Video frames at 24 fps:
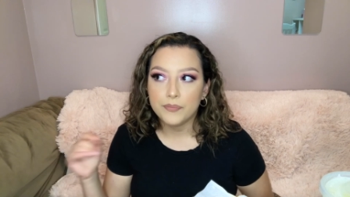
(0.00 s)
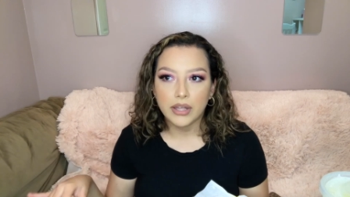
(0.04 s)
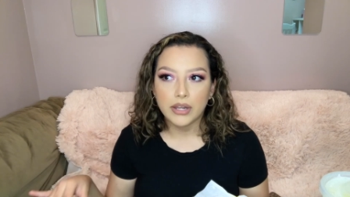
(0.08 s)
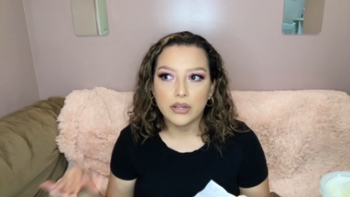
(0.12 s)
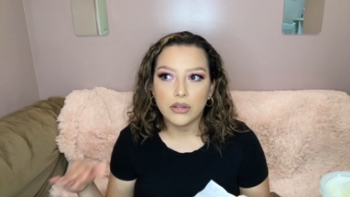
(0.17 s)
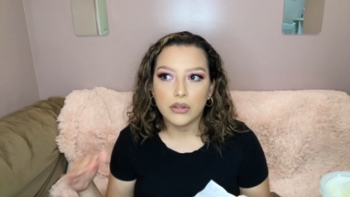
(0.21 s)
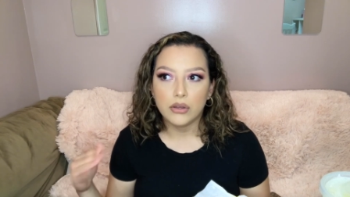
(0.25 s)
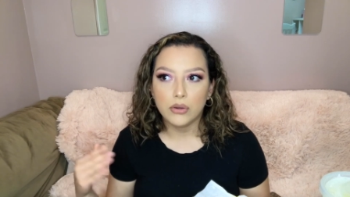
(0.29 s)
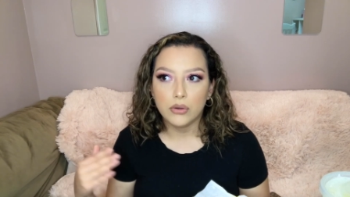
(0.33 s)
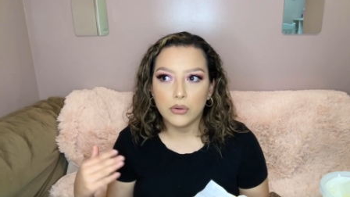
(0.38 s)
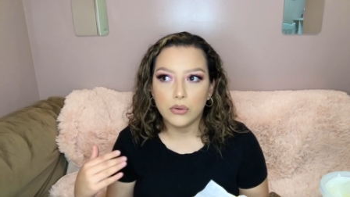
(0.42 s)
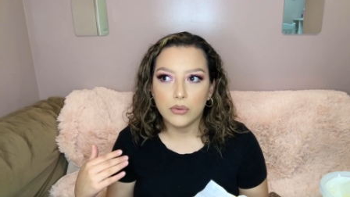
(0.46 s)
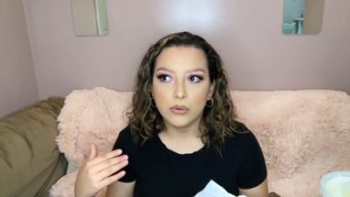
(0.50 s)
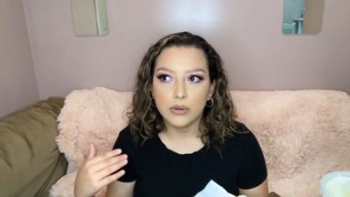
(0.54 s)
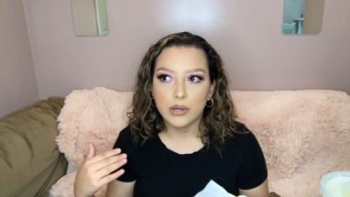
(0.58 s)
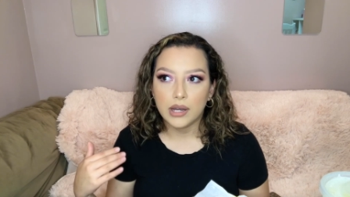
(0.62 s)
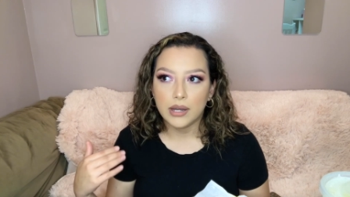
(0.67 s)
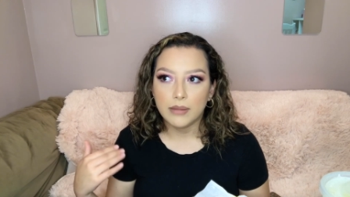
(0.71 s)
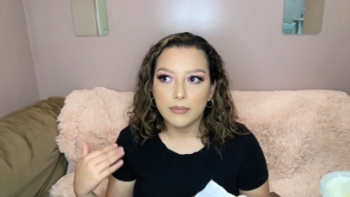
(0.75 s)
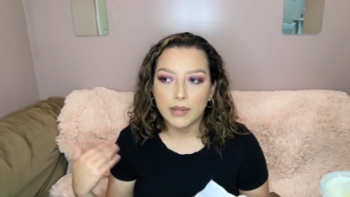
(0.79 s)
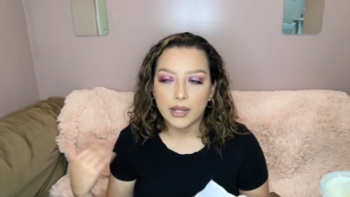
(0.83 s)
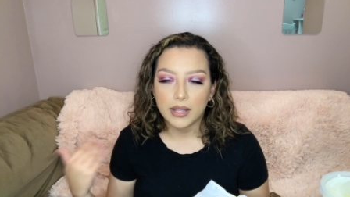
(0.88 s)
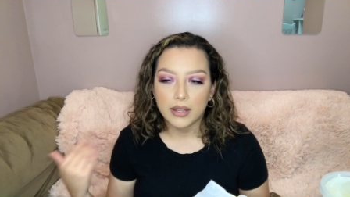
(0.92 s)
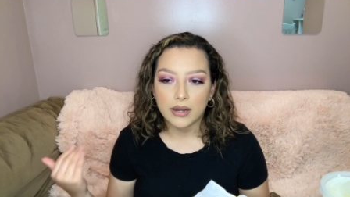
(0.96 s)
I know
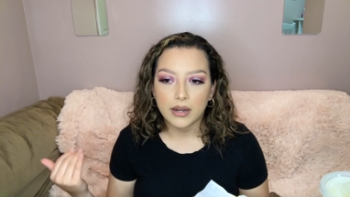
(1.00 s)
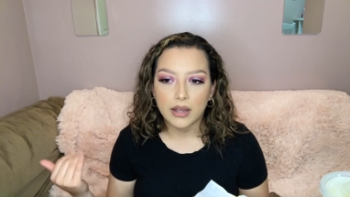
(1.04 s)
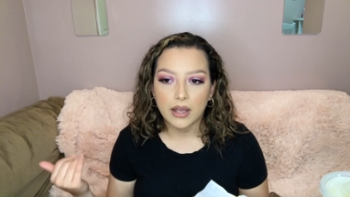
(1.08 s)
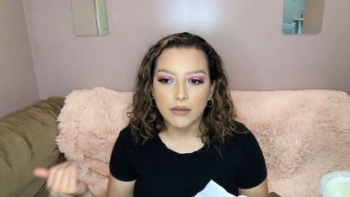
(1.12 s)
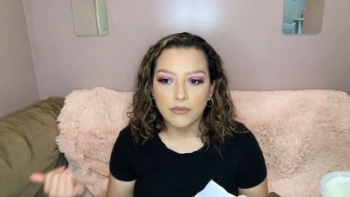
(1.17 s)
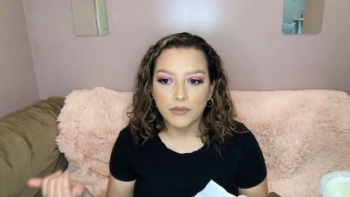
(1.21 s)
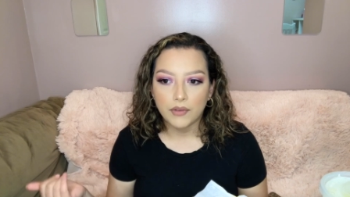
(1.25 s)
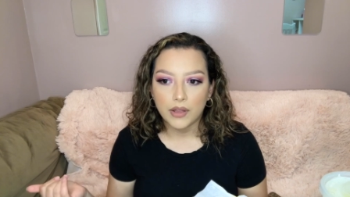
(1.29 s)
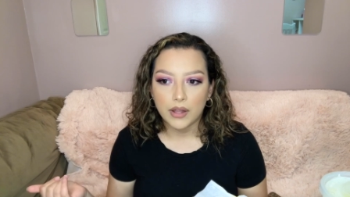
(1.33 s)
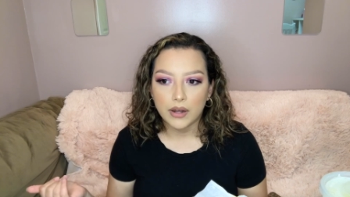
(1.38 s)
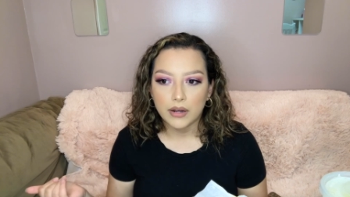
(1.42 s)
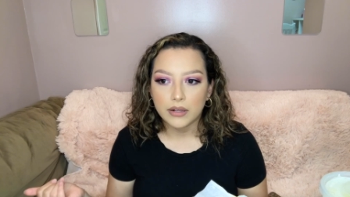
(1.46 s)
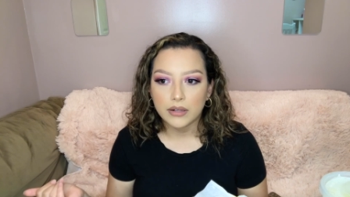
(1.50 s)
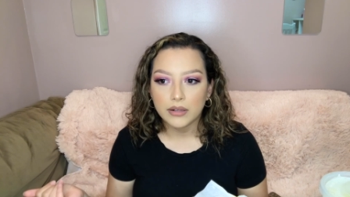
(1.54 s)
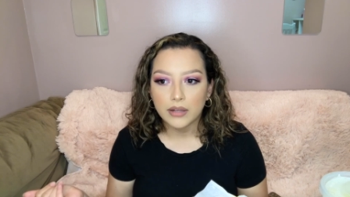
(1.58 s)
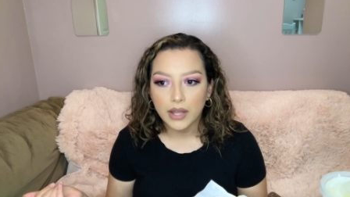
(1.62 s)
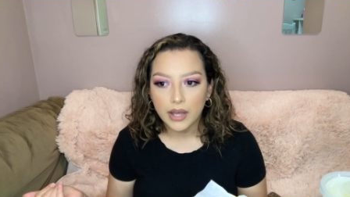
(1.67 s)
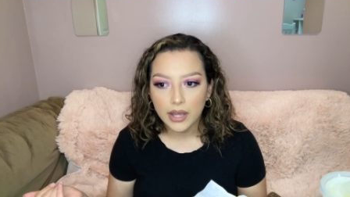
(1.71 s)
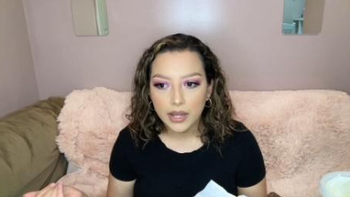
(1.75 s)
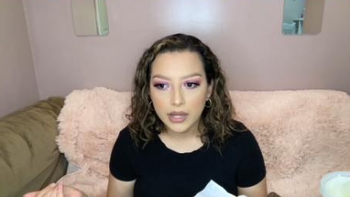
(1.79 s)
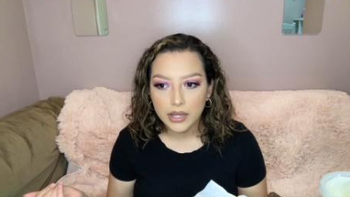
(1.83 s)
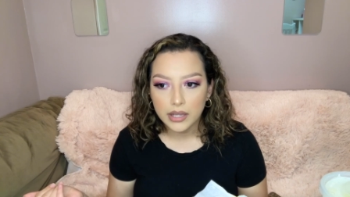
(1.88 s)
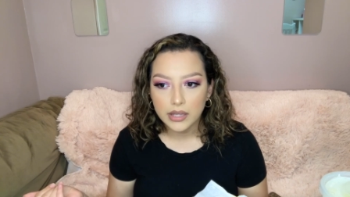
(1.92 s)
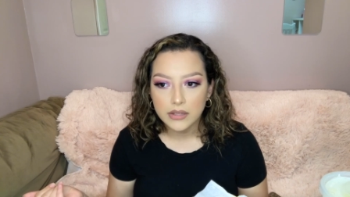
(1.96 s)
I'm not gonna have a lot of
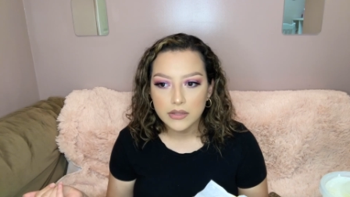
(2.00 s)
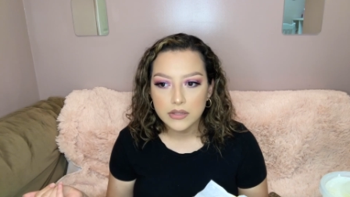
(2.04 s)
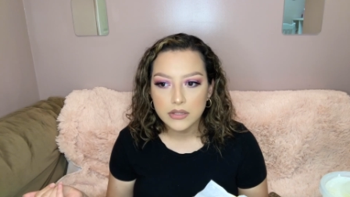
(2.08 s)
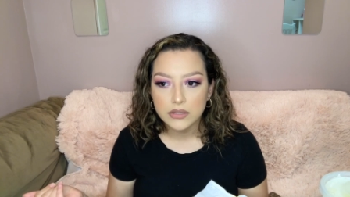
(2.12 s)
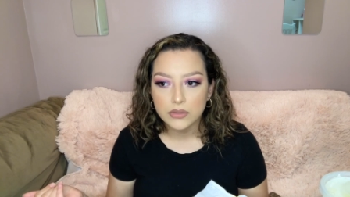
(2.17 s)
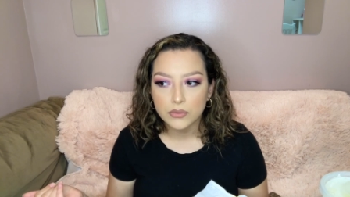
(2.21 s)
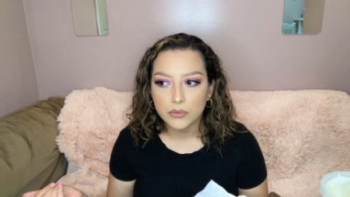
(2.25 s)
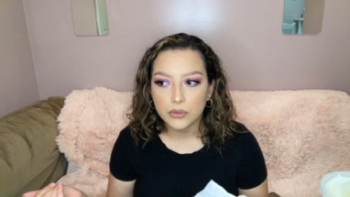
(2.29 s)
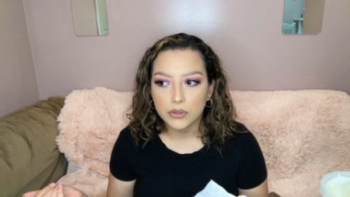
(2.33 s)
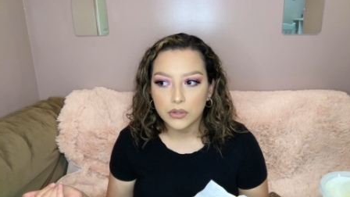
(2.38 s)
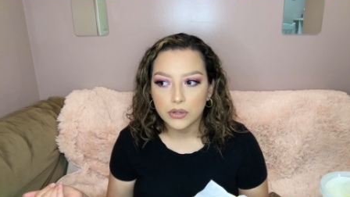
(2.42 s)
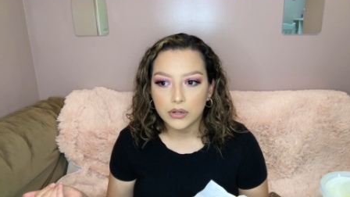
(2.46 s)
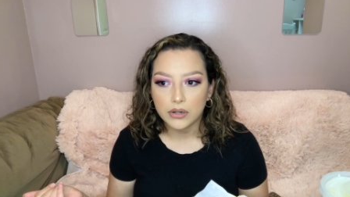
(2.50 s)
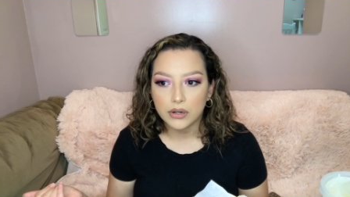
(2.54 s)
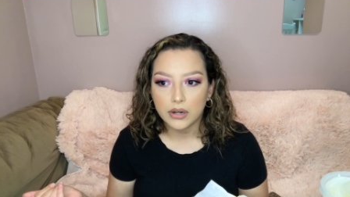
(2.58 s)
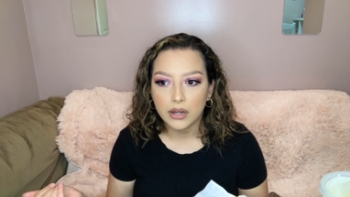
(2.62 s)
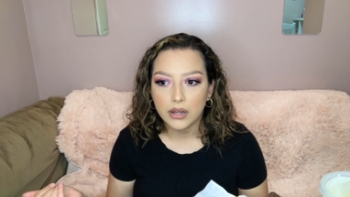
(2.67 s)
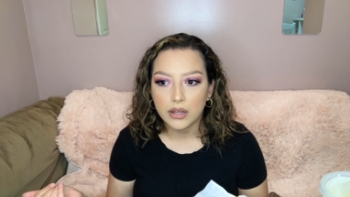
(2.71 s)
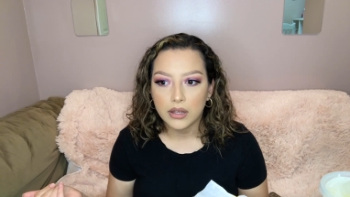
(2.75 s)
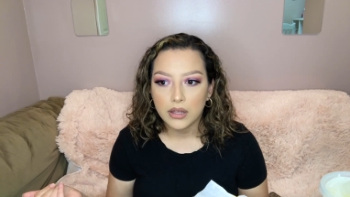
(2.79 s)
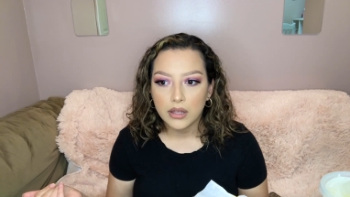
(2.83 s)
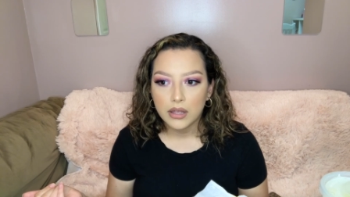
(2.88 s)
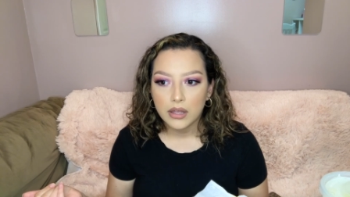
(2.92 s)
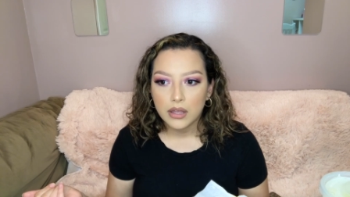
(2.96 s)
clients or